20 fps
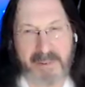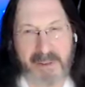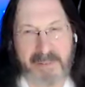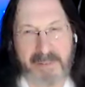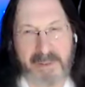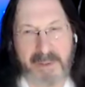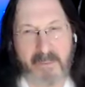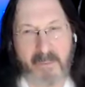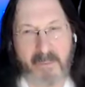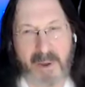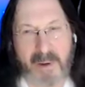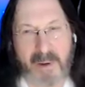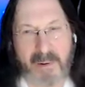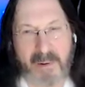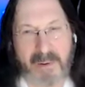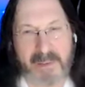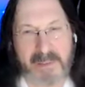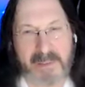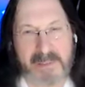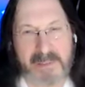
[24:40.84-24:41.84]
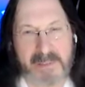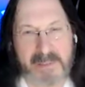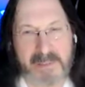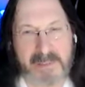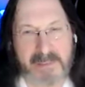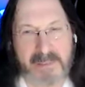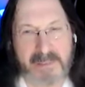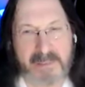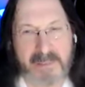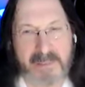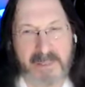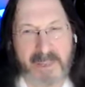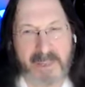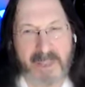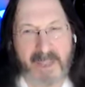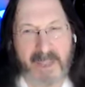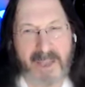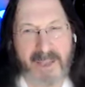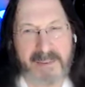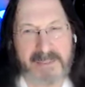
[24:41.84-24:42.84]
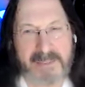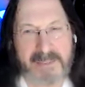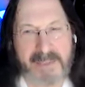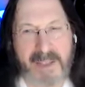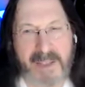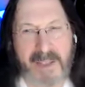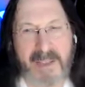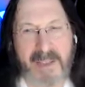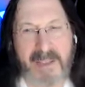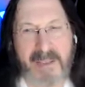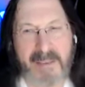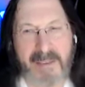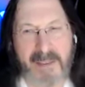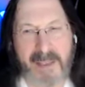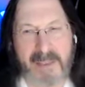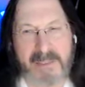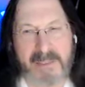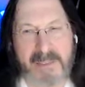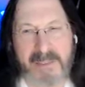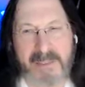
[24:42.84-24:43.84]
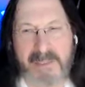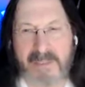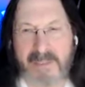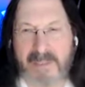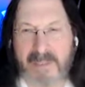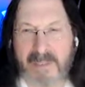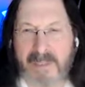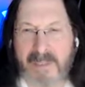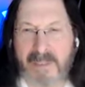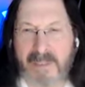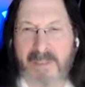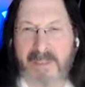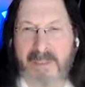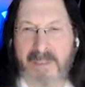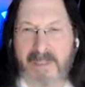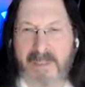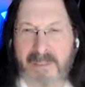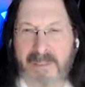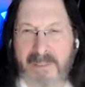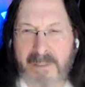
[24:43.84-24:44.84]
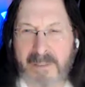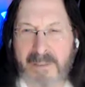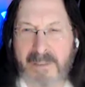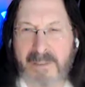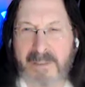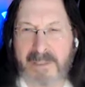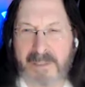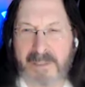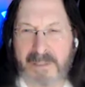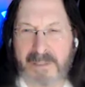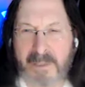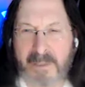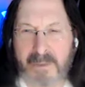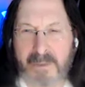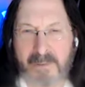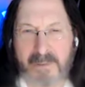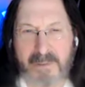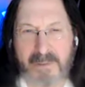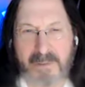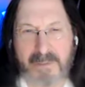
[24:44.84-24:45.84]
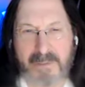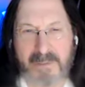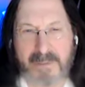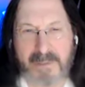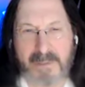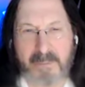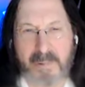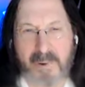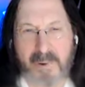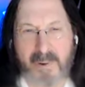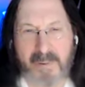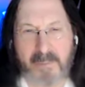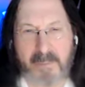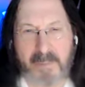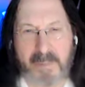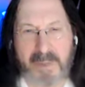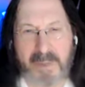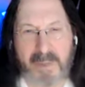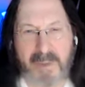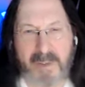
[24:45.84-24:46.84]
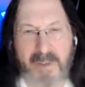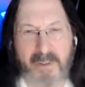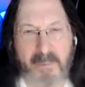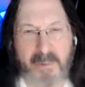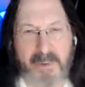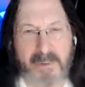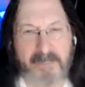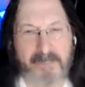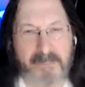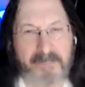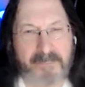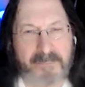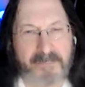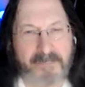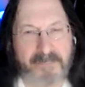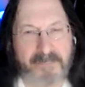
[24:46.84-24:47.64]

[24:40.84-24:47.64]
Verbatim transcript: loving awareness and say, yes, this too is part of being human.